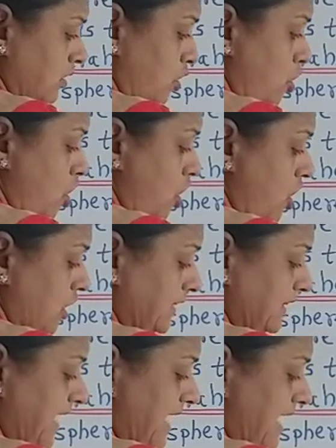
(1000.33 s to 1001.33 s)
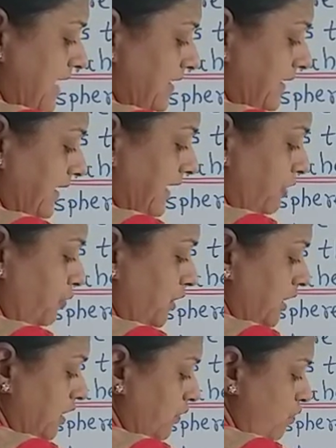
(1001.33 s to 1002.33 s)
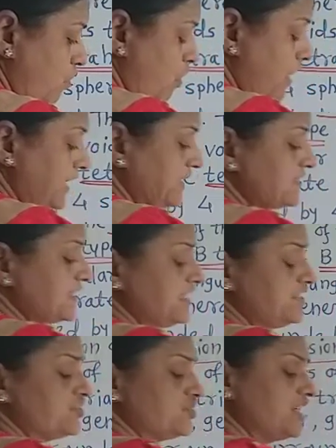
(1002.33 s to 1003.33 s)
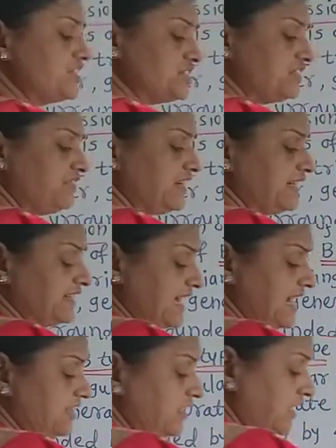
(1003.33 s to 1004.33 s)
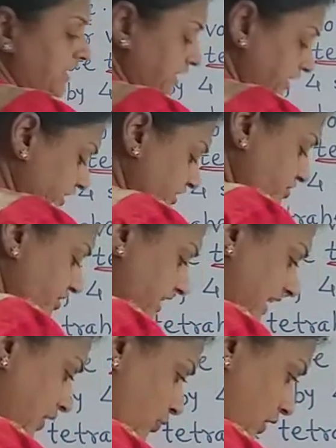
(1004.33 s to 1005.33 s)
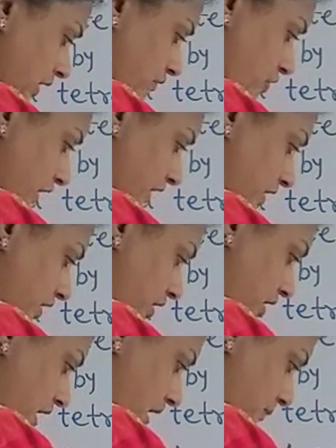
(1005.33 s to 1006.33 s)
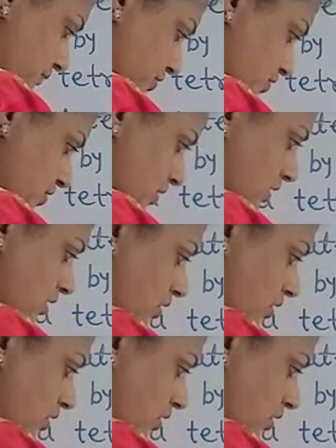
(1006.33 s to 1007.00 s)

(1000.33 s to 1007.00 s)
on that triangular voids in such a way that its triangular void comes